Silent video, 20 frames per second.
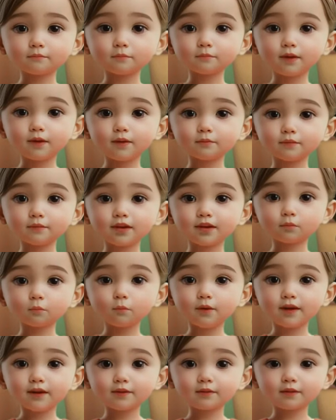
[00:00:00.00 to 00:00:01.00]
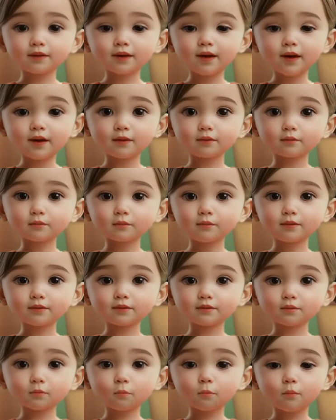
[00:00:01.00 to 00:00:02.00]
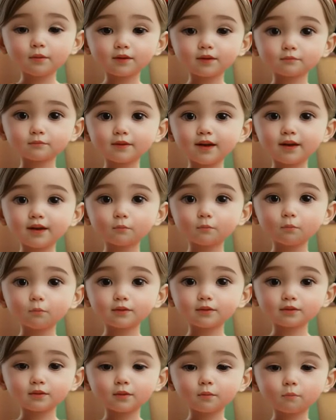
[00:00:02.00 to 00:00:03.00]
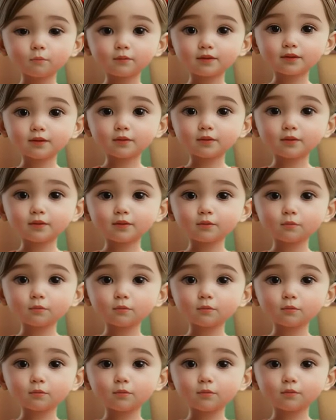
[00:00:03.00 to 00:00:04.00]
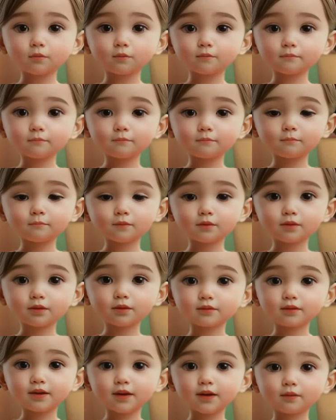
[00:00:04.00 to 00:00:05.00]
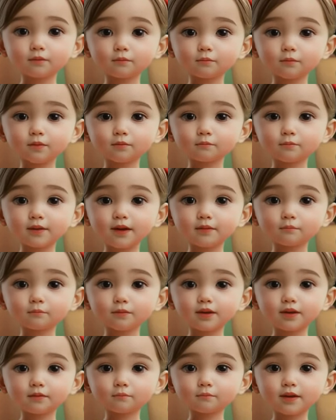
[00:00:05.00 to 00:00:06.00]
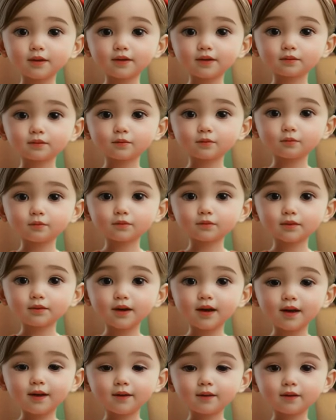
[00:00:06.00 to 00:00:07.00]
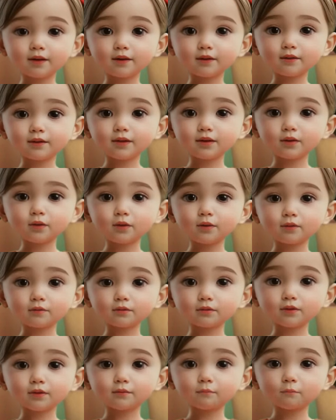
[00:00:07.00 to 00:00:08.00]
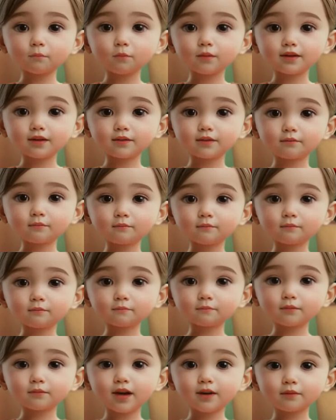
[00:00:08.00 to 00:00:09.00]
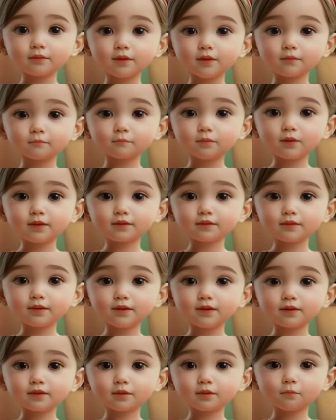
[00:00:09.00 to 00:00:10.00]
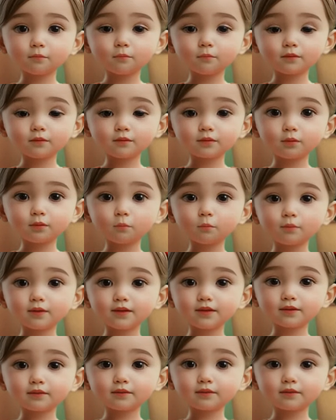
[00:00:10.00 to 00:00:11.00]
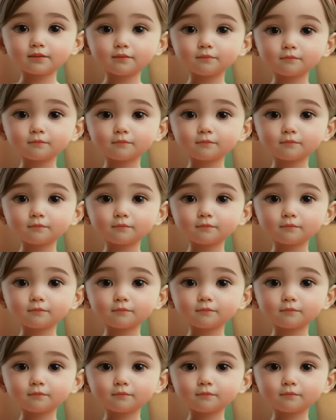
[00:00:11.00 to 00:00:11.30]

My big grandma tells me stories about when she was a little girl. She tells me about the adventures she had and the games she played. I love listening to her stories.